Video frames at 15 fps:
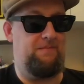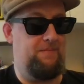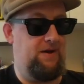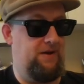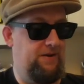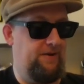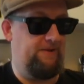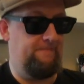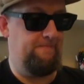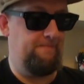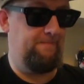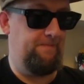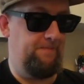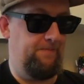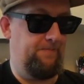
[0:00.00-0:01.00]
about it.
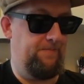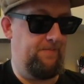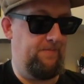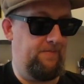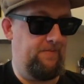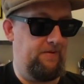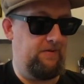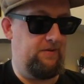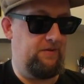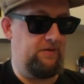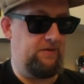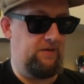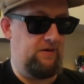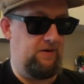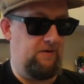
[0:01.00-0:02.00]

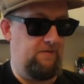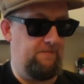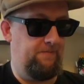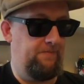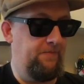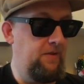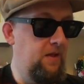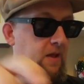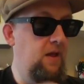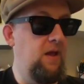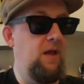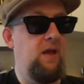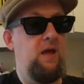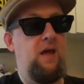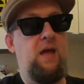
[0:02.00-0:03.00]
So
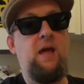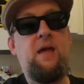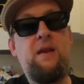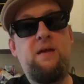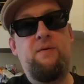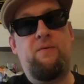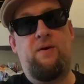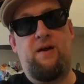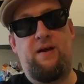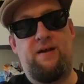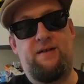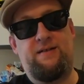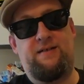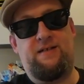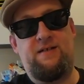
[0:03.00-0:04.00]

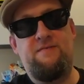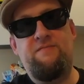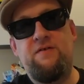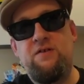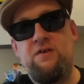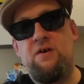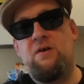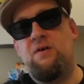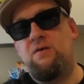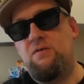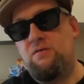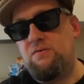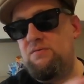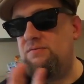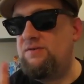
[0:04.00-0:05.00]
anyways, even
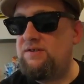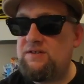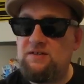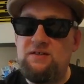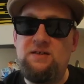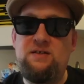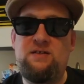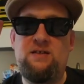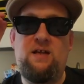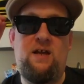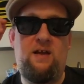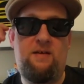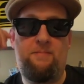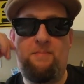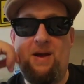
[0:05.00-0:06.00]
though this is
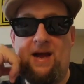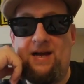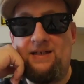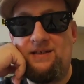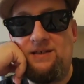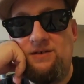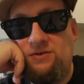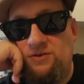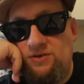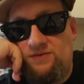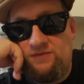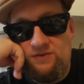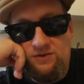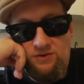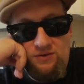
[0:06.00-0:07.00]
like past news
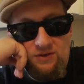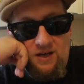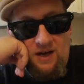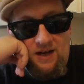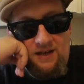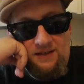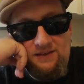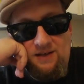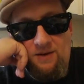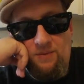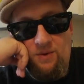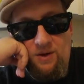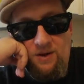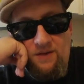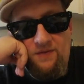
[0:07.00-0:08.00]
for you guys, I
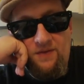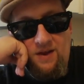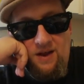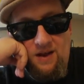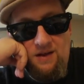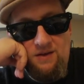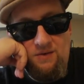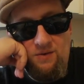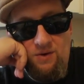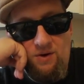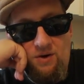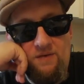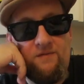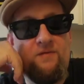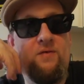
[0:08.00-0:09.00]
want to thank you
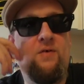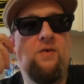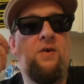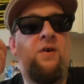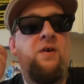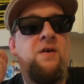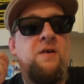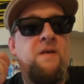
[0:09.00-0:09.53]
all for